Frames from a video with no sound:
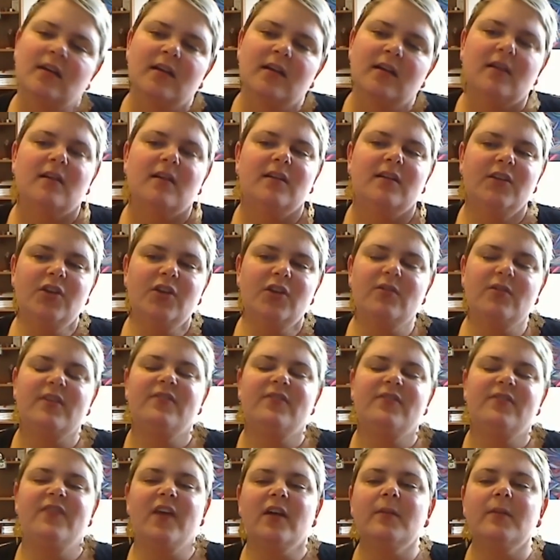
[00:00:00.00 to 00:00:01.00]
you know, a
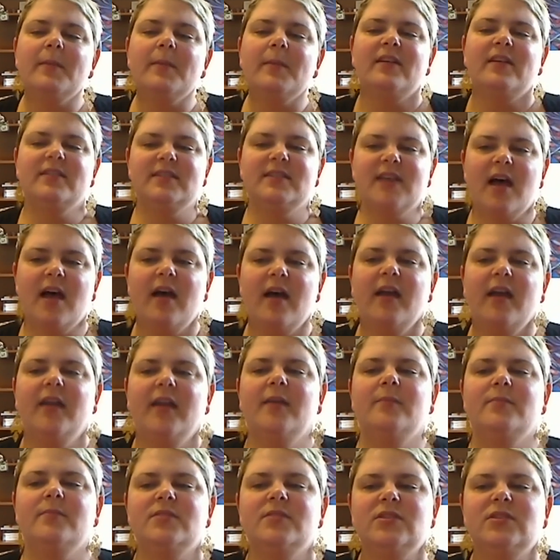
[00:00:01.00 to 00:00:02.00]
fair amount of
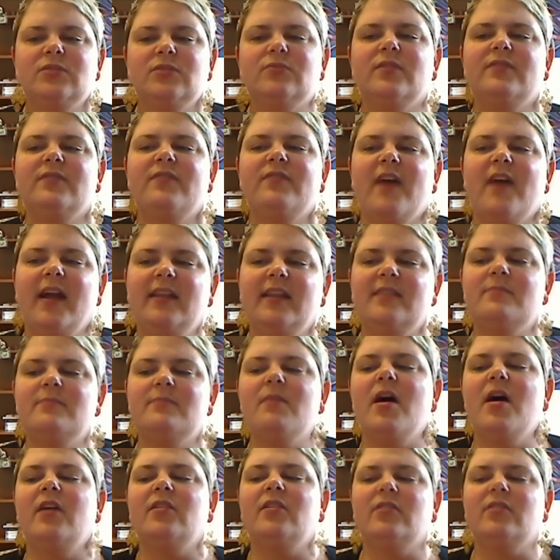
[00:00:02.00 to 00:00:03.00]
time to refine the
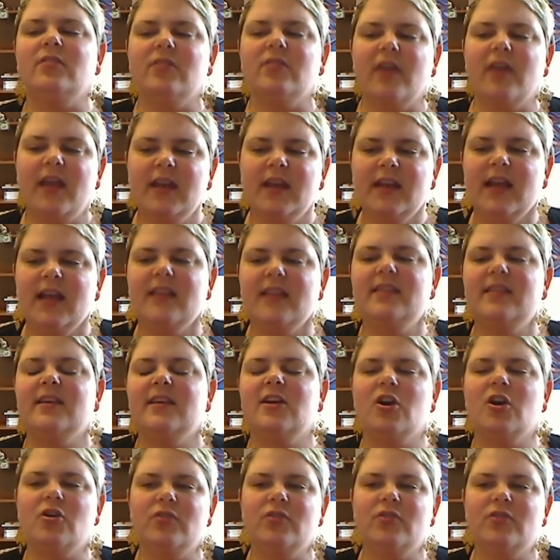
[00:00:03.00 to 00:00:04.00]
model and get the
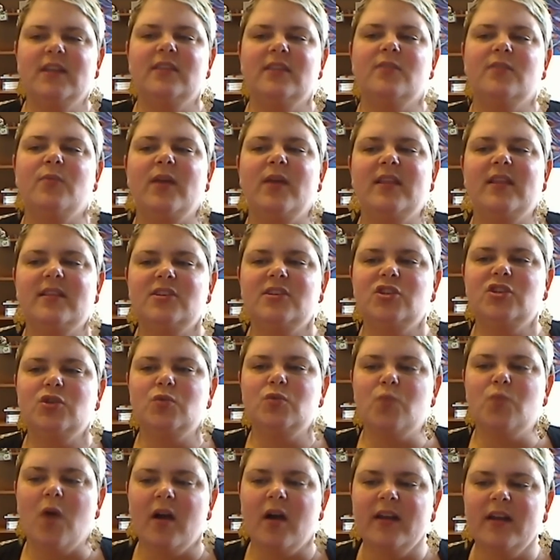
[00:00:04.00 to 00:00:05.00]
coding the way that you
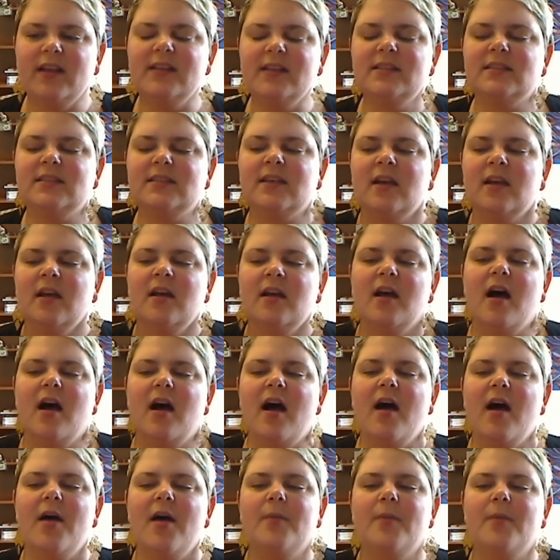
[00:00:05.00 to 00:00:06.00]
want it
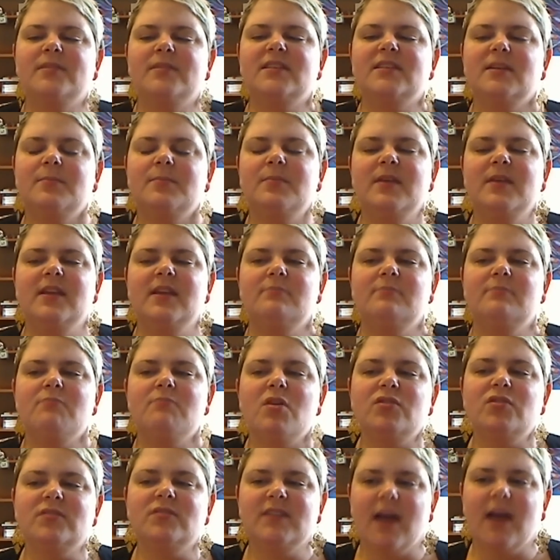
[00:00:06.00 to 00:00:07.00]
to be
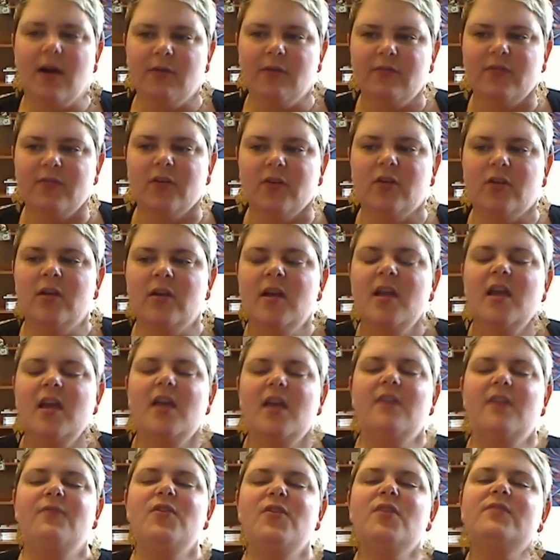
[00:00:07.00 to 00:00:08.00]
most helpful.
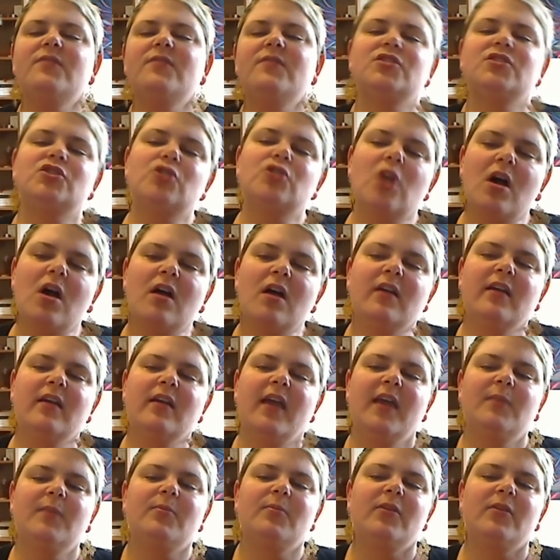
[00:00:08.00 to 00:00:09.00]
If you have a strong
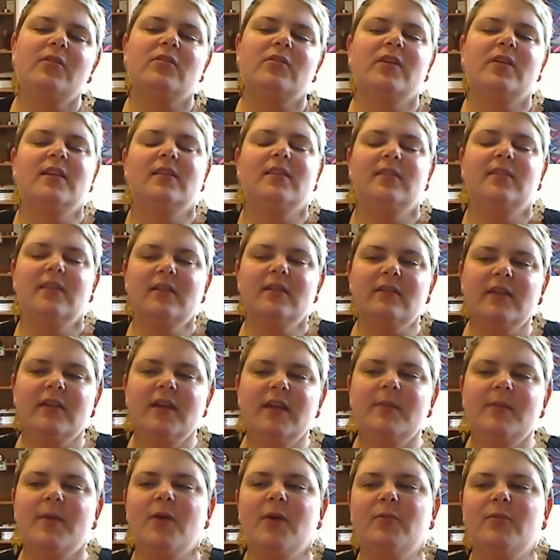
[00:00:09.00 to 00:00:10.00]
a priori theory
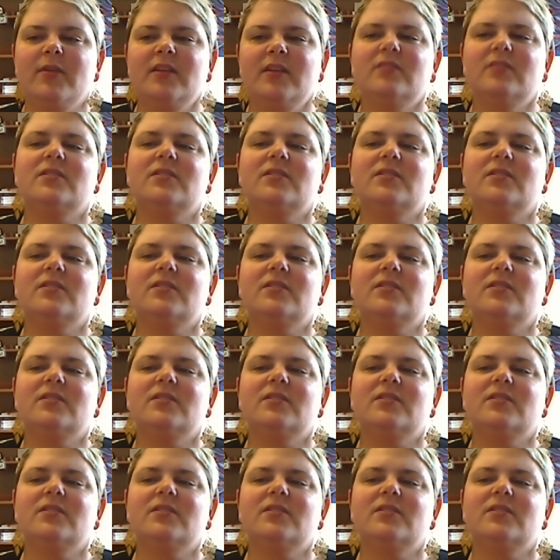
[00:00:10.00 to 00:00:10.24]
about what you're